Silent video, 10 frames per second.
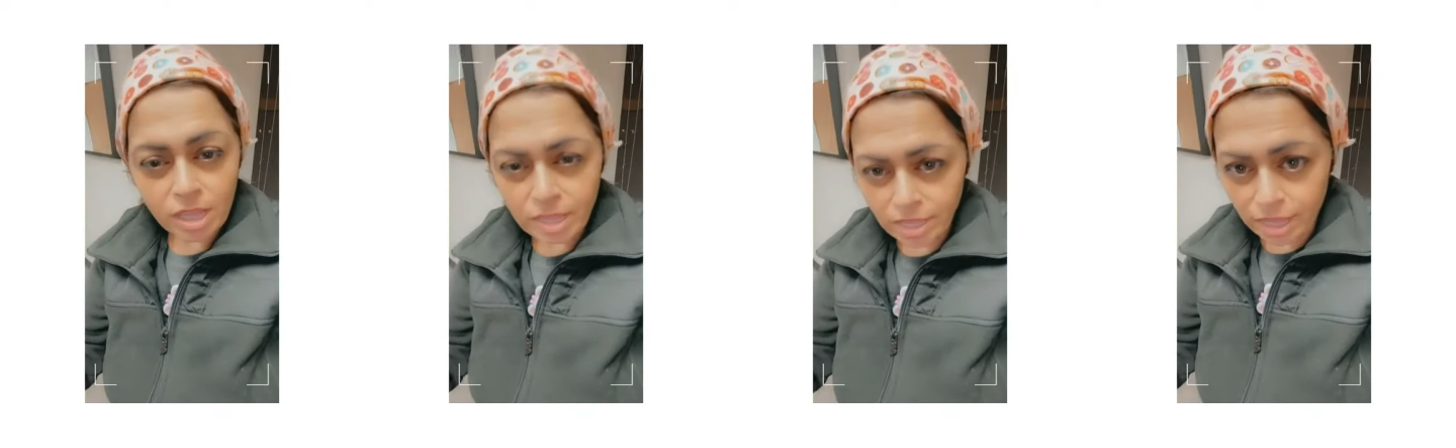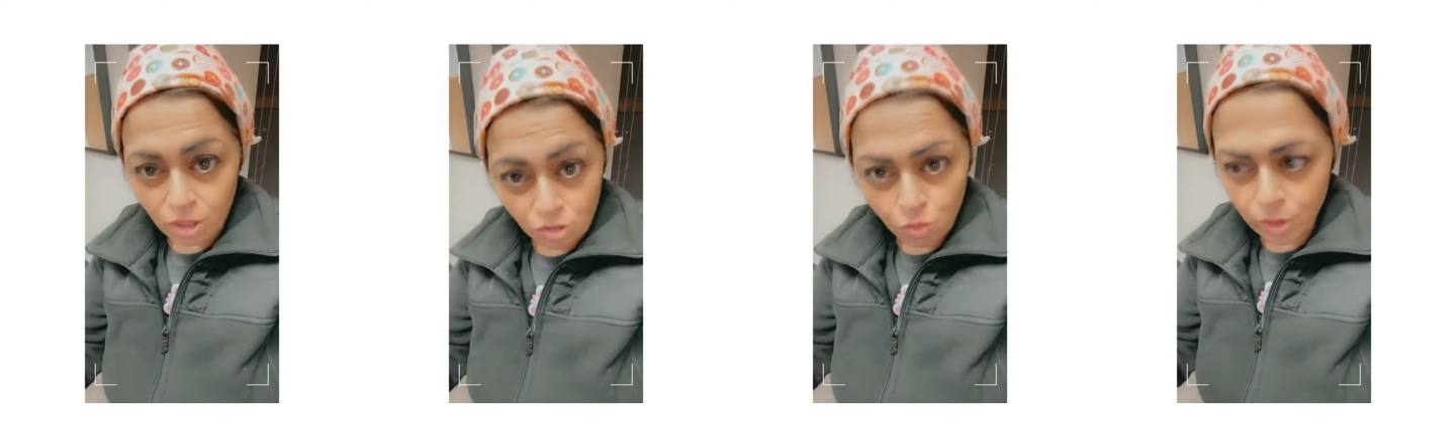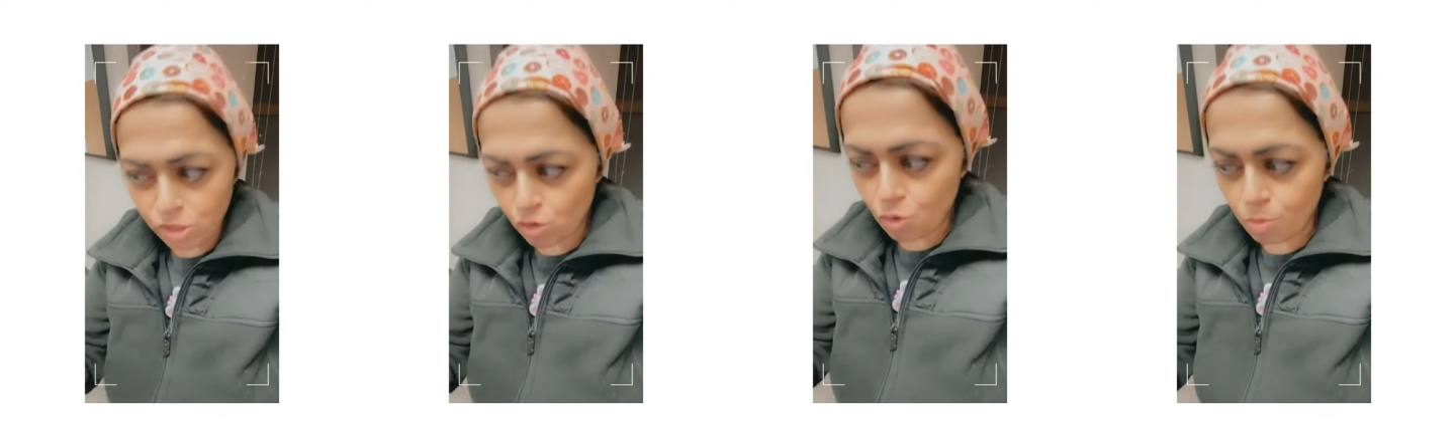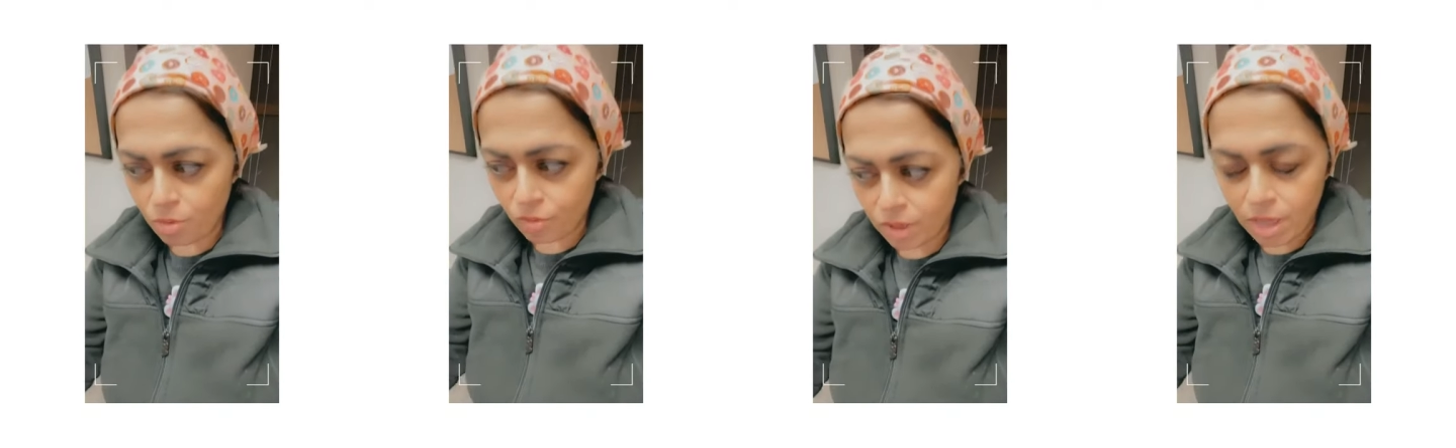And then I use one scoop
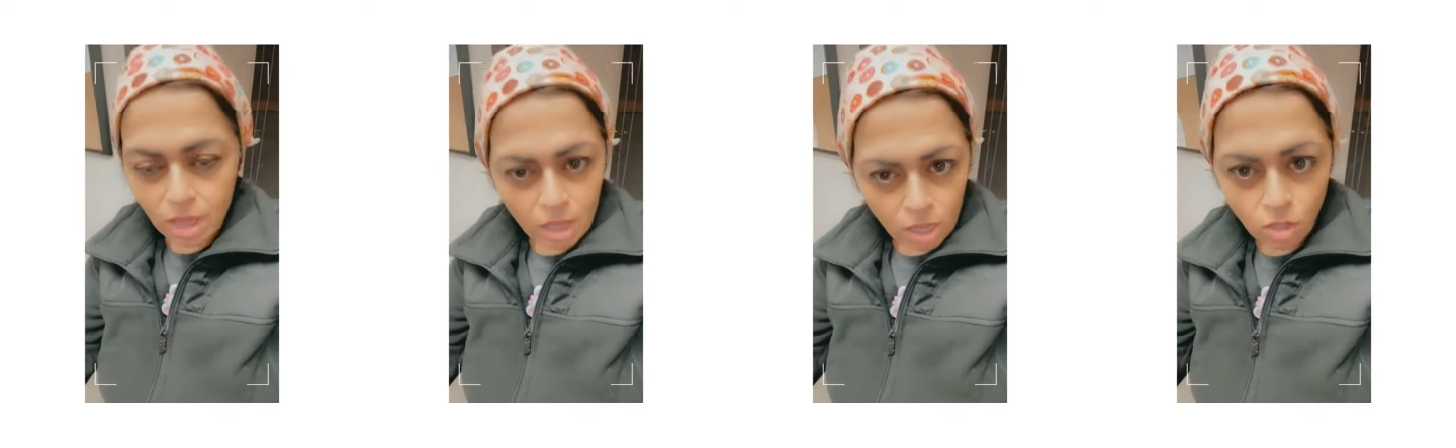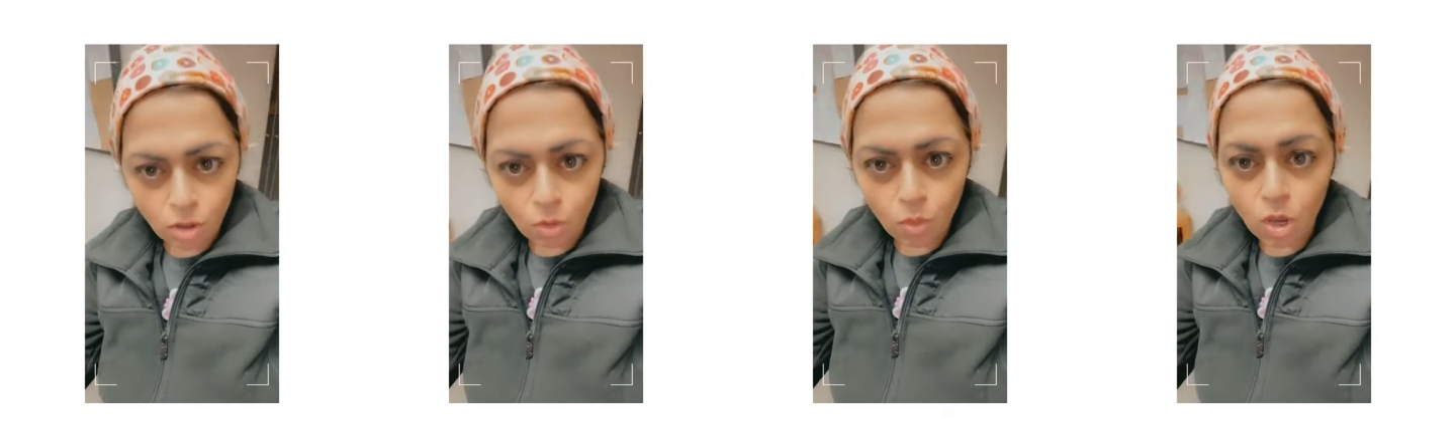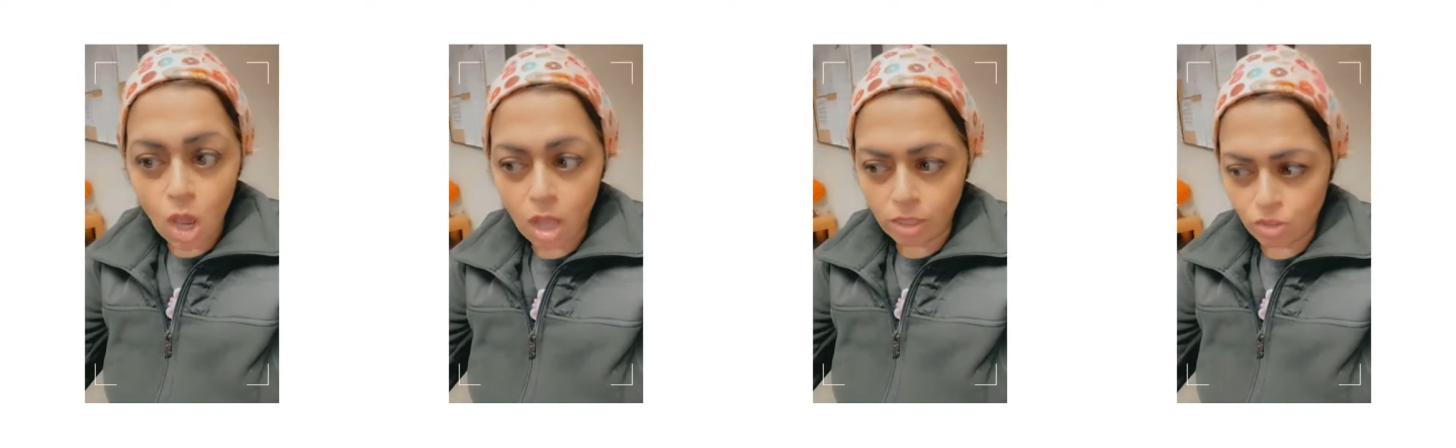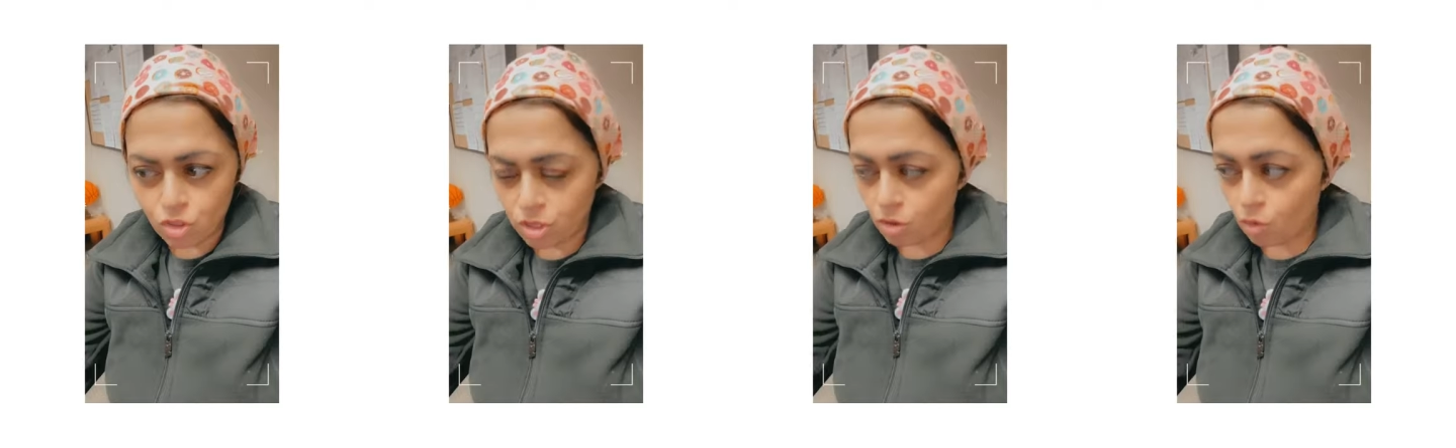of, you know,
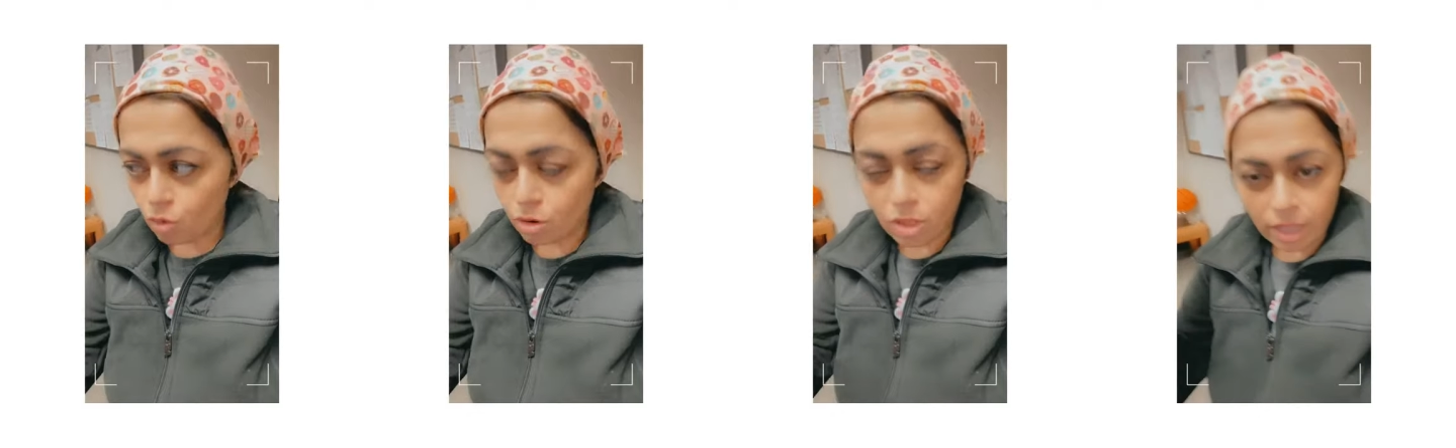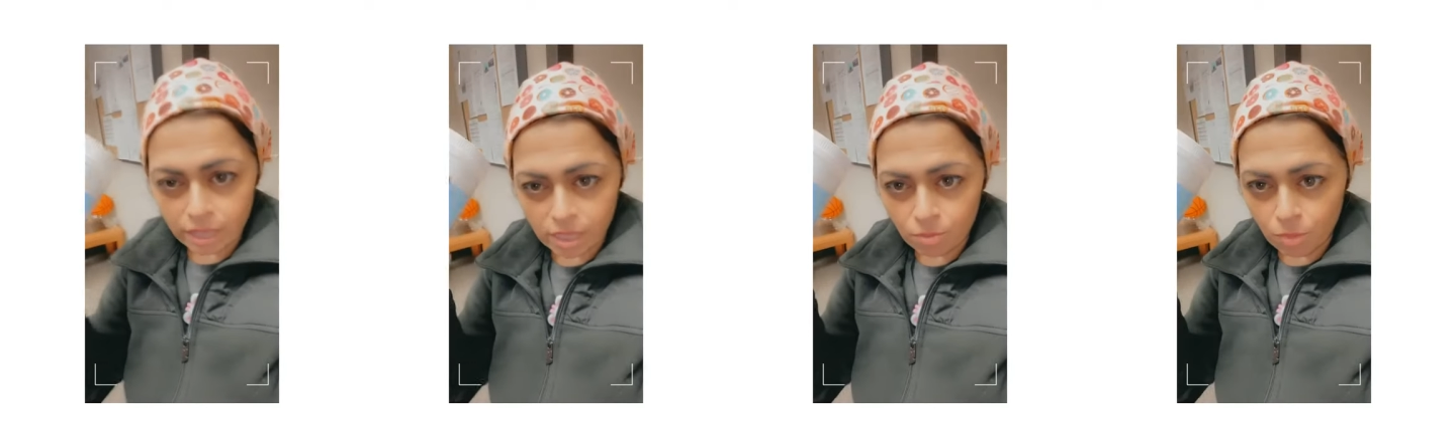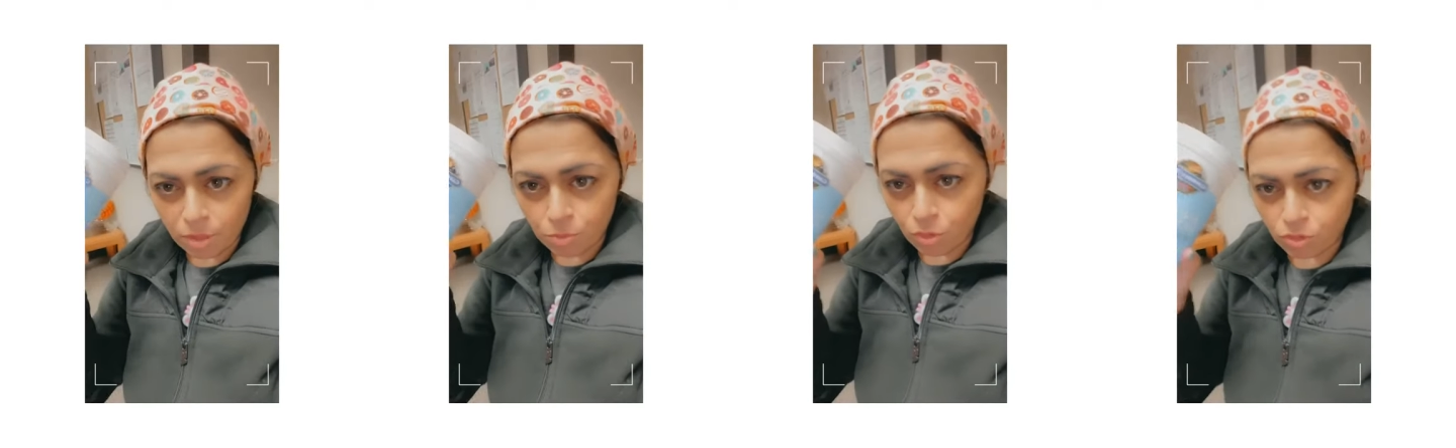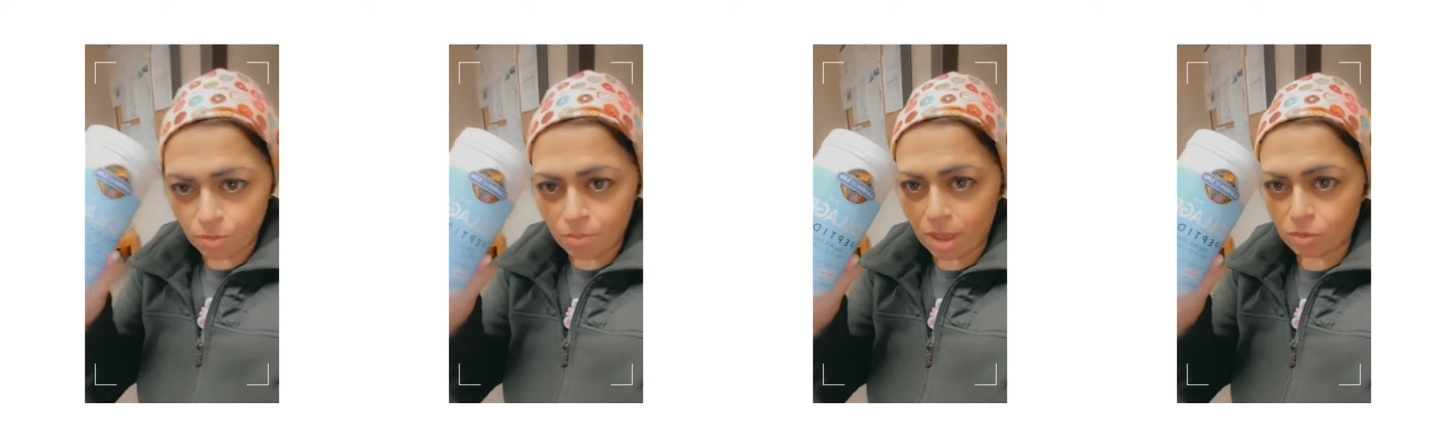collagen, or like that, my
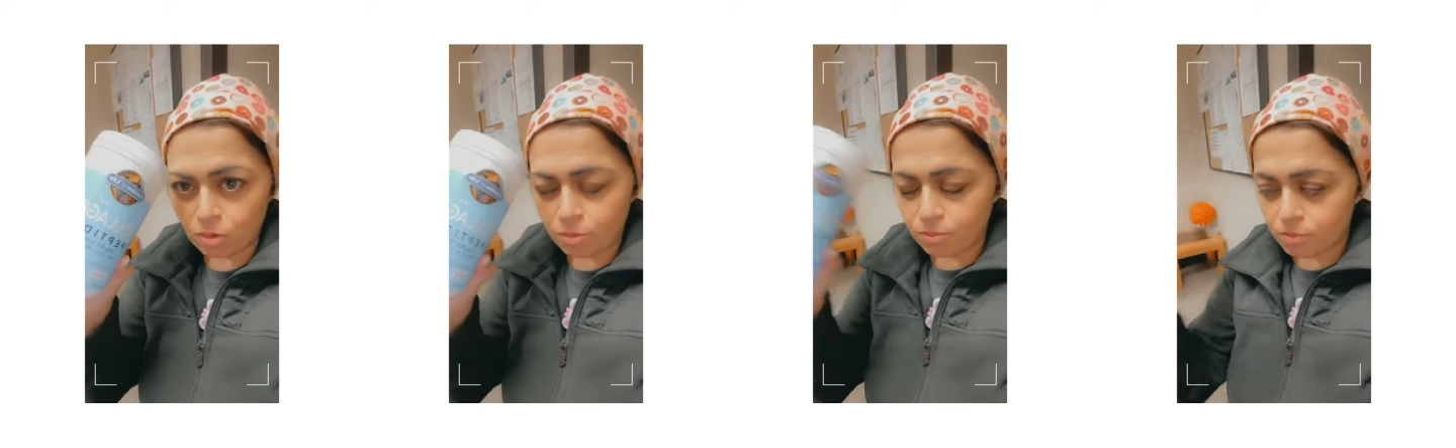protein powder.